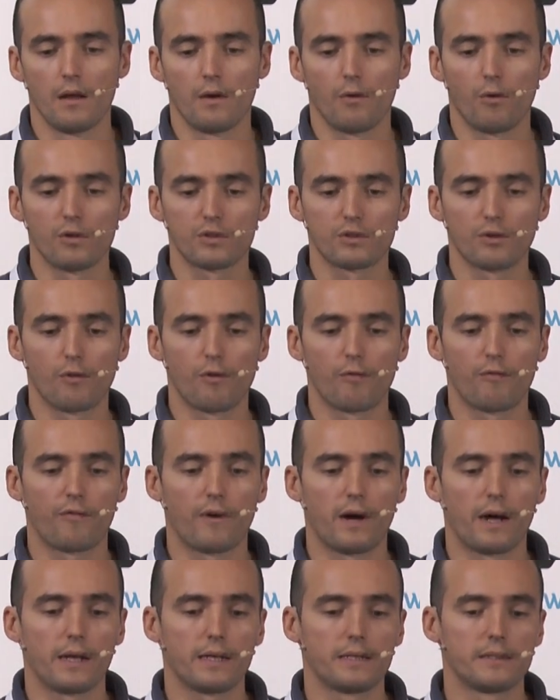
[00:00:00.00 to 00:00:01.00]
Also
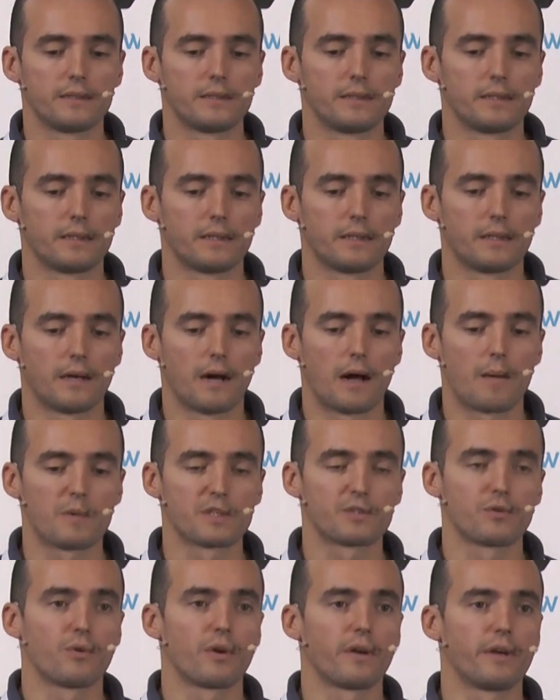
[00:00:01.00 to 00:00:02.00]
find
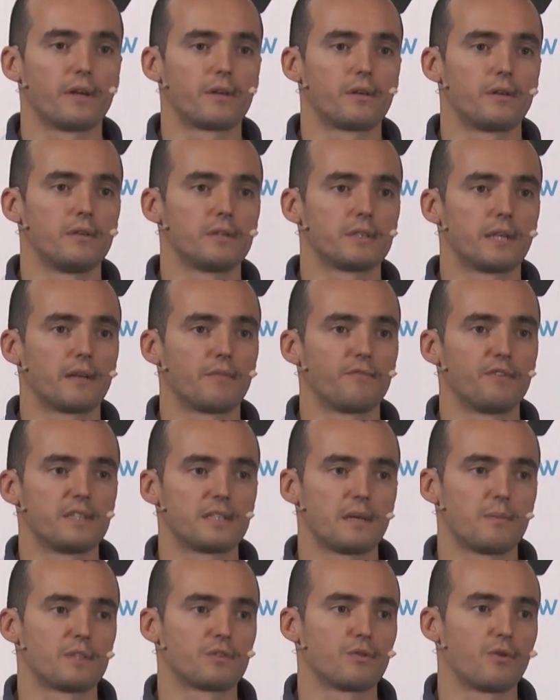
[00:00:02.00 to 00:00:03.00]
Amazon kernels, and
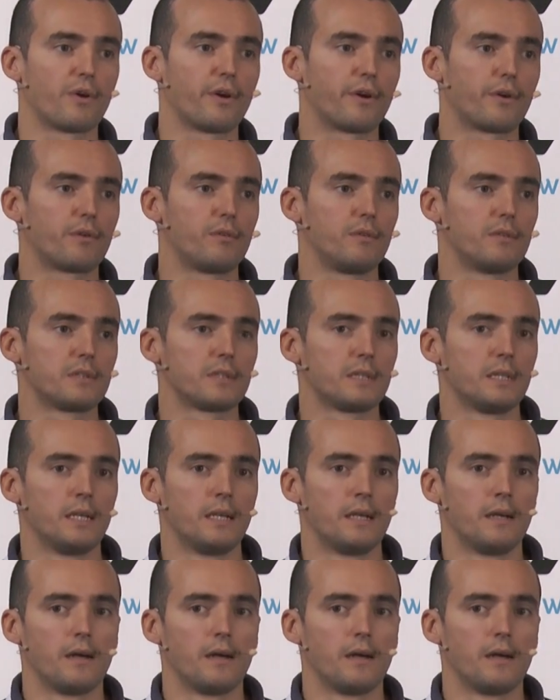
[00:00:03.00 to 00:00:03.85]
these Amazon kernels